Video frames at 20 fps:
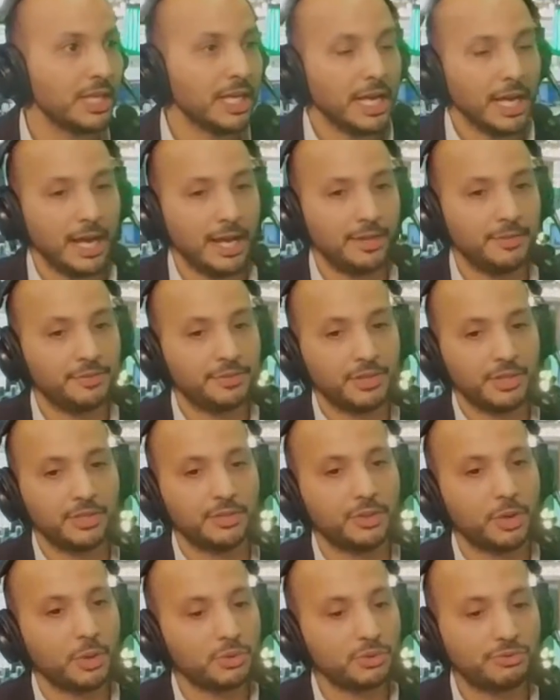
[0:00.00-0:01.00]
And uh,
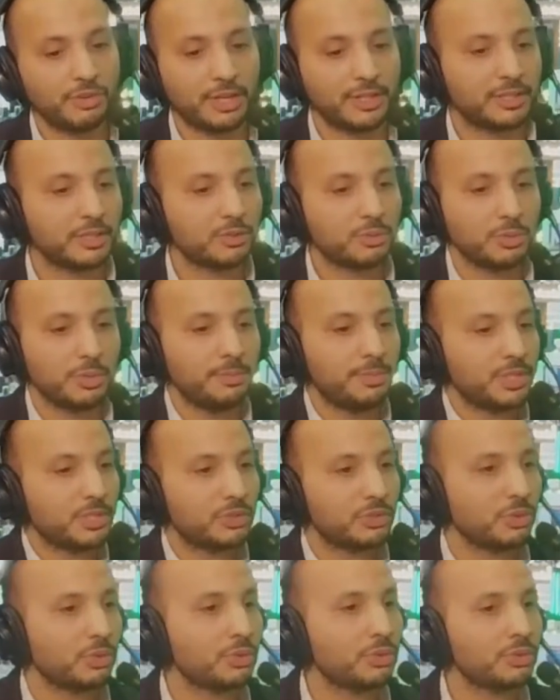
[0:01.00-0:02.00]
those vitals will be
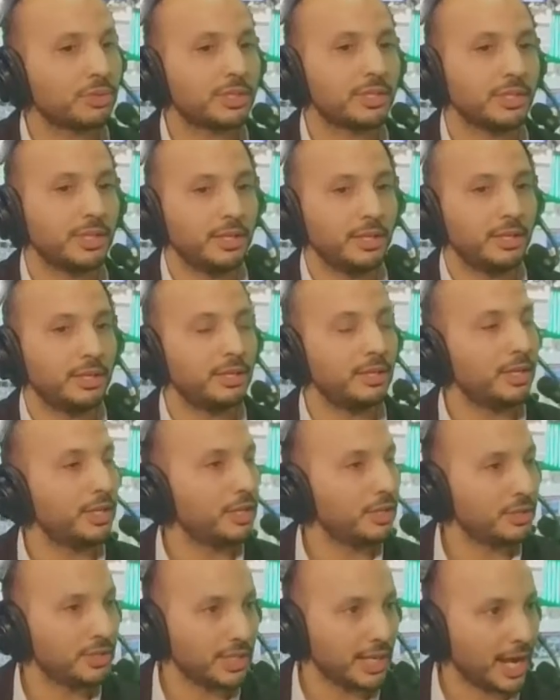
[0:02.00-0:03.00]
stored uh,
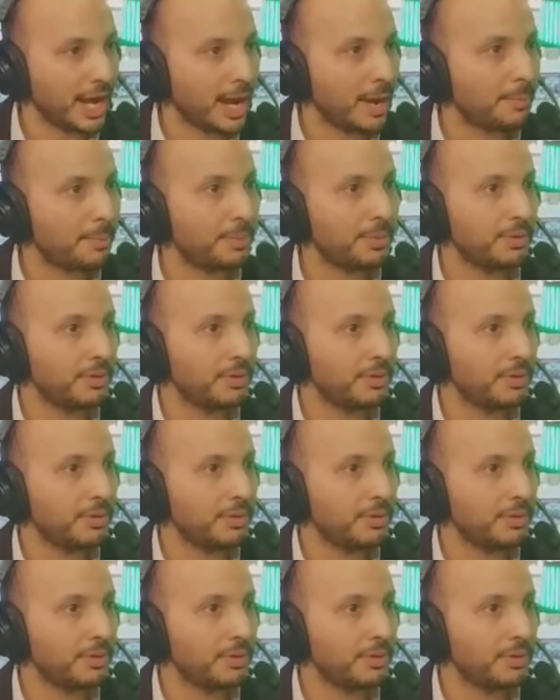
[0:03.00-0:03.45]
in the app.